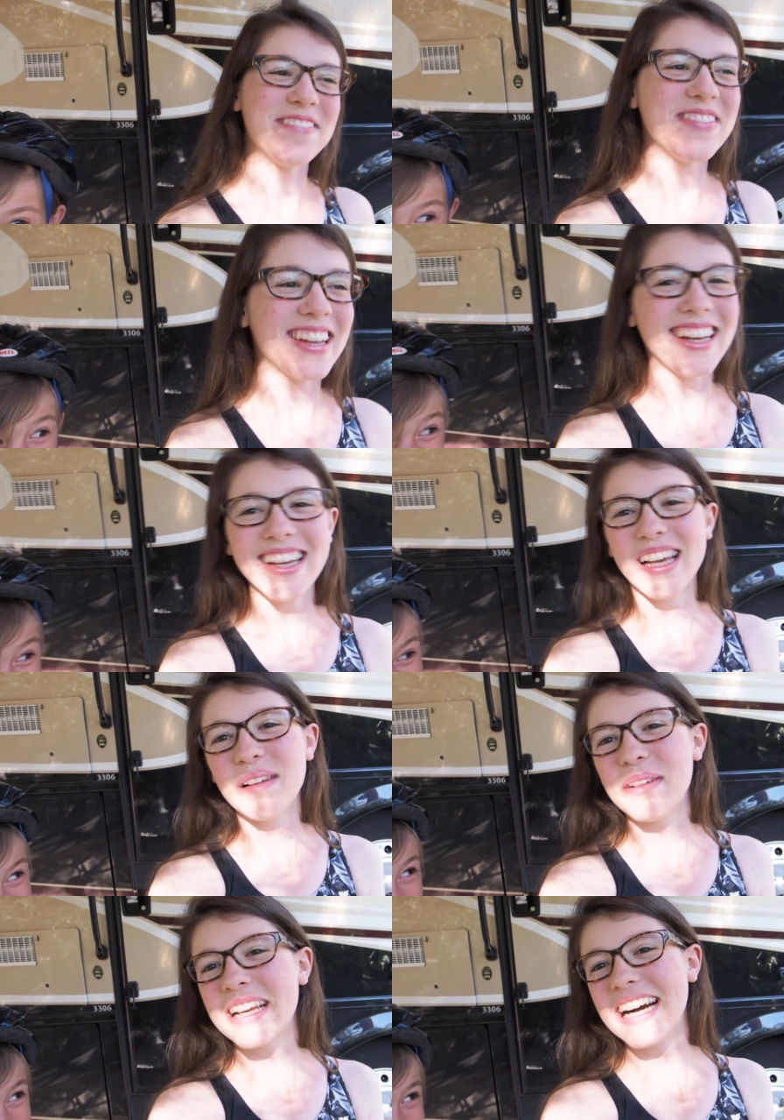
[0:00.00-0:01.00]
Like, oh
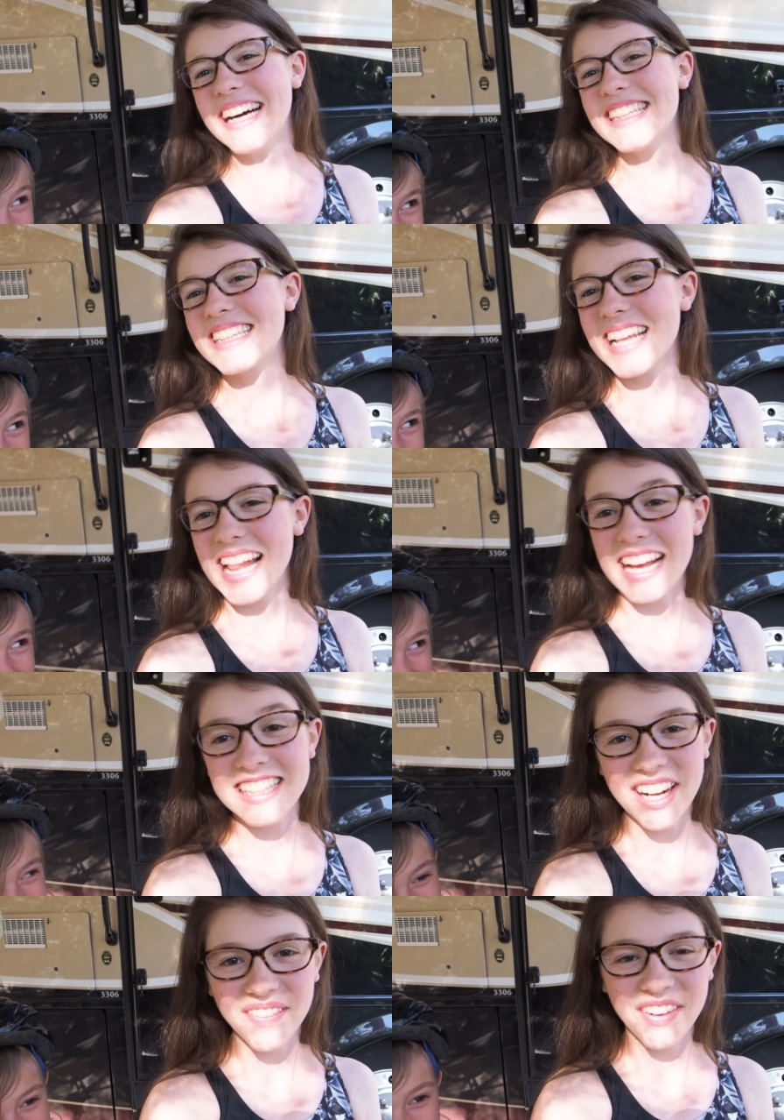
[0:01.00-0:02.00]
no, because the last
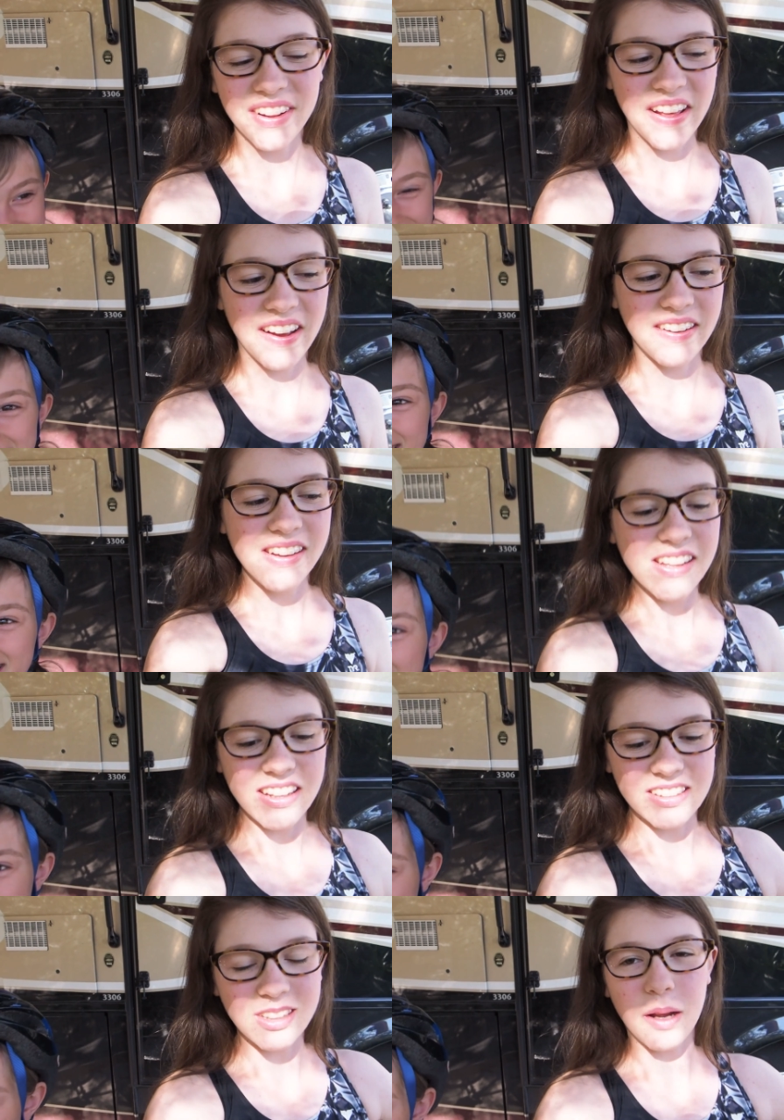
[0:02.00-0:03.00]
time we were there,
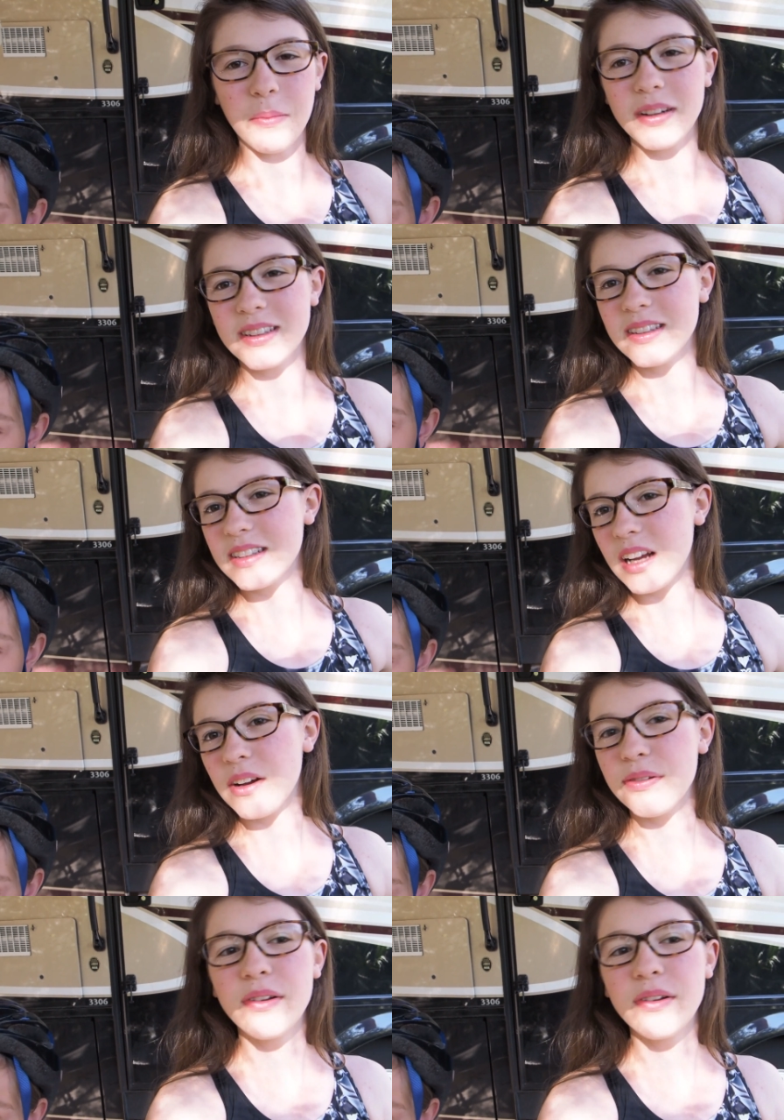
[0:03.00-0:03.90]
there's sandbars and stuff.